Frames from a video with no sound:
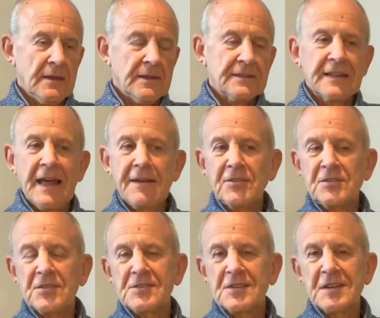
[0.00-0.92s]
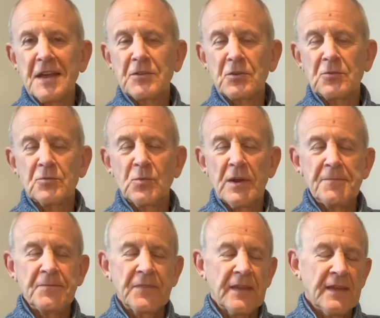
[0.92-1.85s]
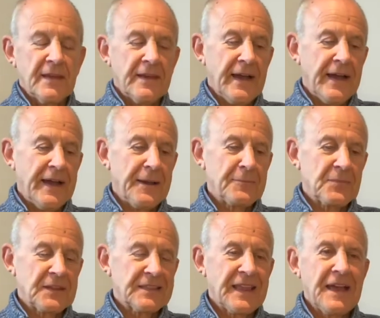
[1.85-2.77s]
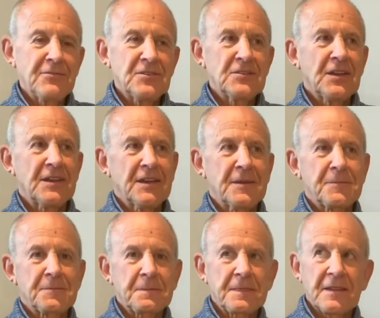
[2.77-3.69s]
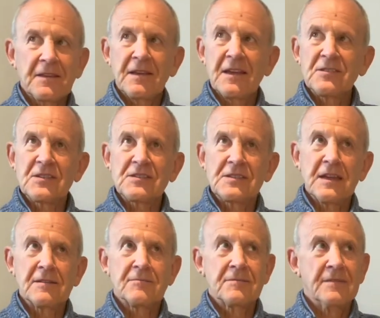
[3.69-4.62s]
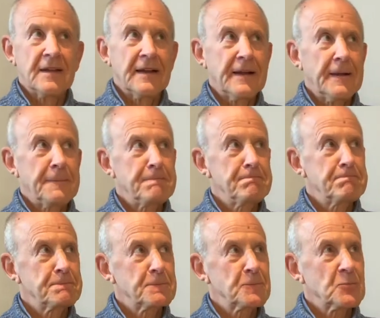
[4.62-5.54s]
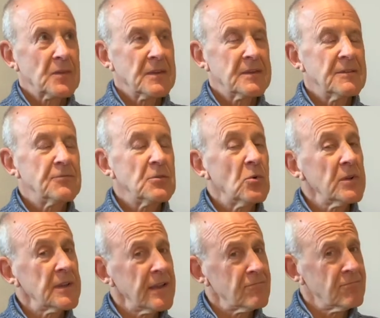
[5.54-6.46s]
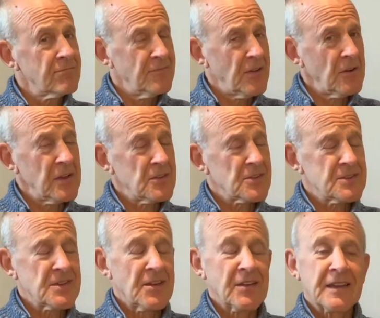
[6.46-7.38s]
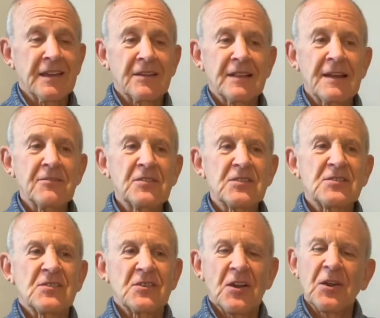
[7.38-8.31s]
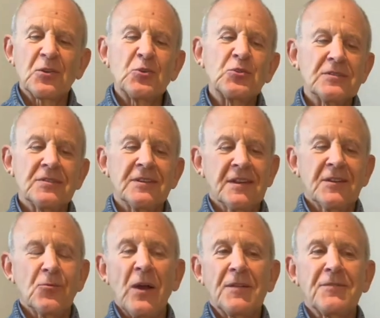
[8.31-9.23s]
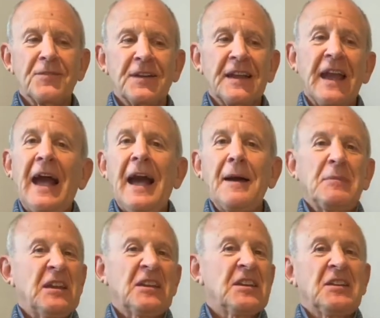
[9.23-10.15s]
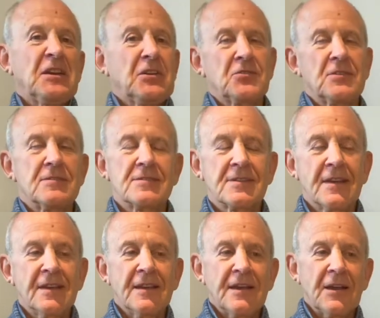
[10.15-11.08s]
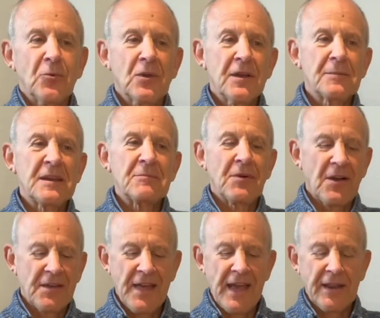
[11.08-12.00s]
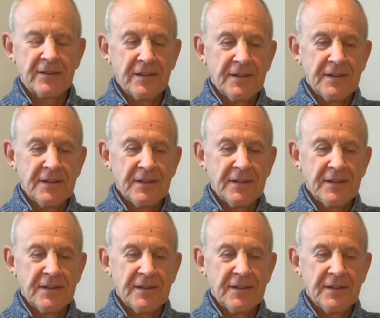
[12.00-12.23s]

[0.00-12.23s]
Lavender is another good one. Lavender, as I said, if you want to get very esoteric here, lavender is a good one for karmic connections. And what I mean by that,